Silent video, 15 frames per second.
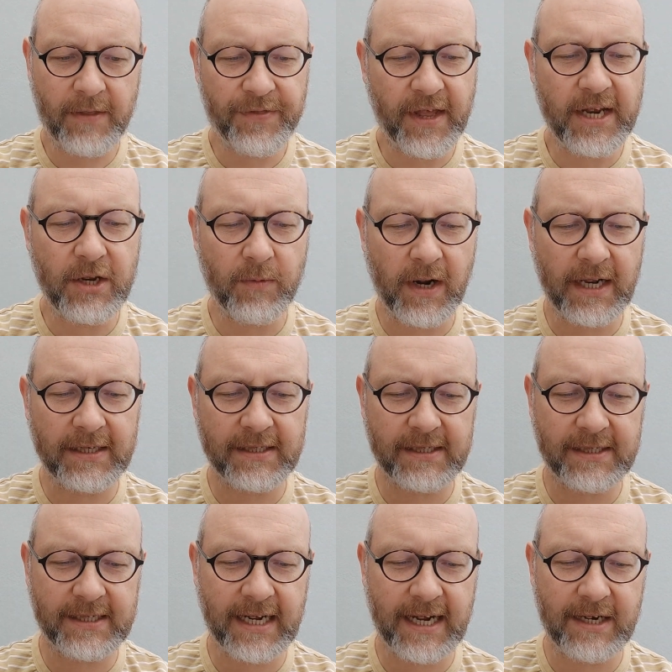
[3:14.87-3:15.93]
Then you will
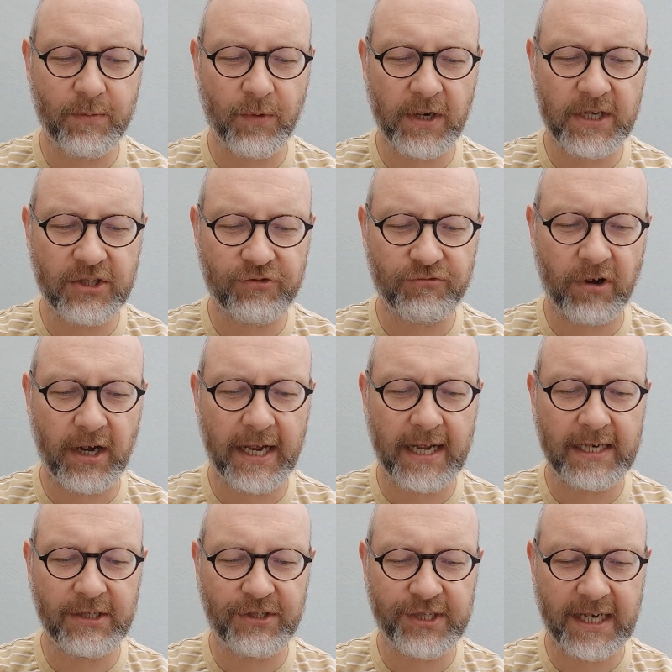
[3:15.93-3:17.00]
understand what is
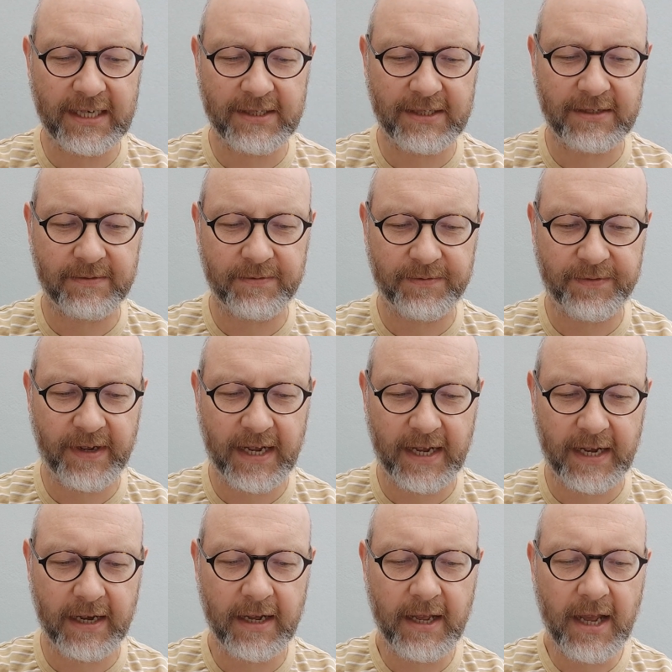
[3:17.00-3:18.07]
right, just and
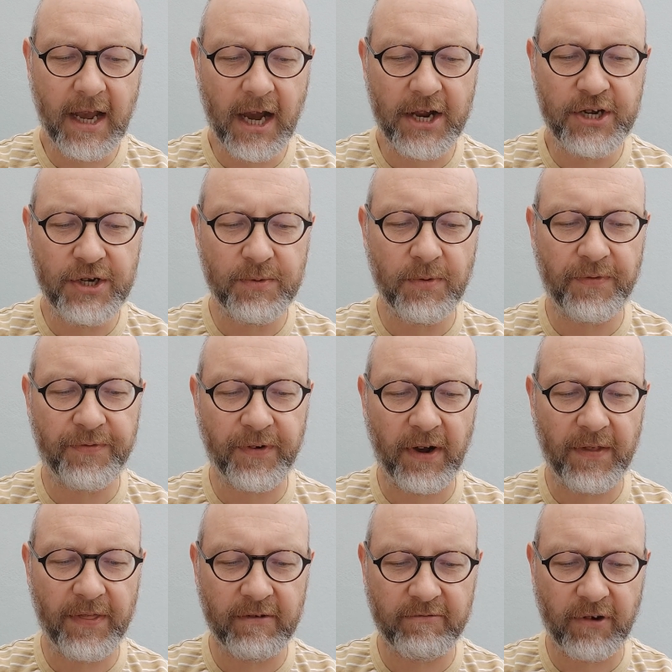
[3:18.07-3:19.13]
fair, and you will
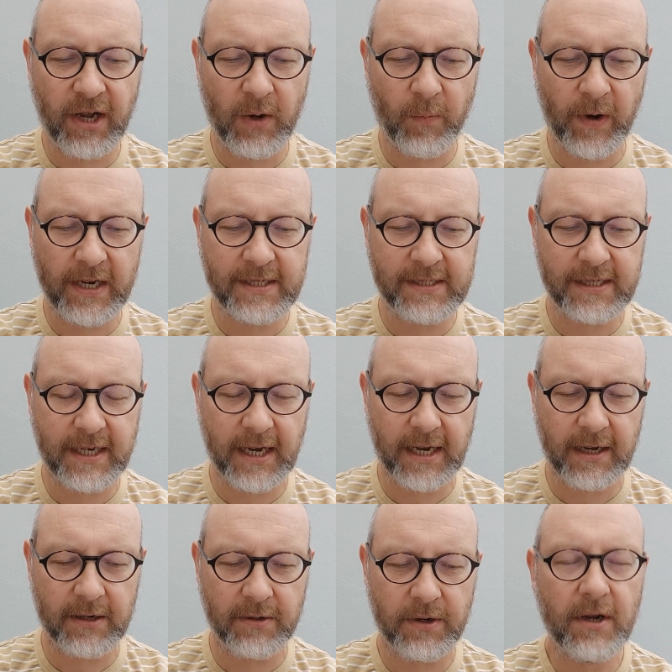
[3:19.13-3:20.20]
find the right way to
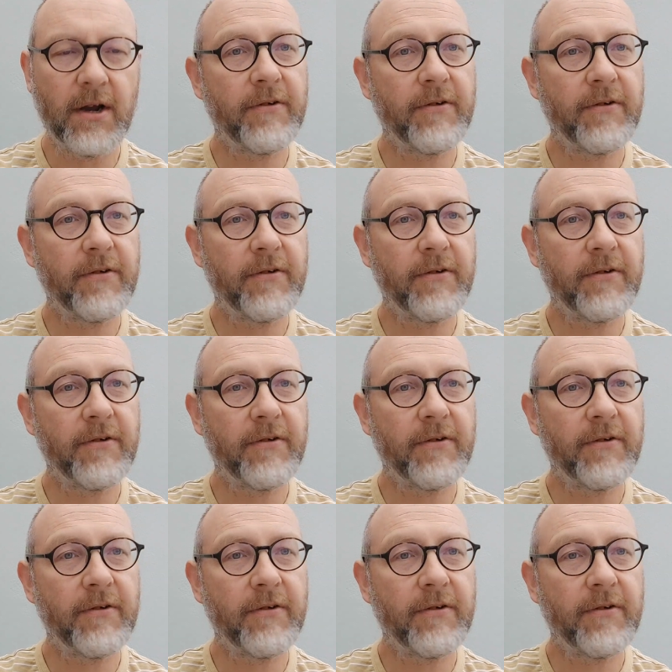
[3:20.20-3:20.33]
go.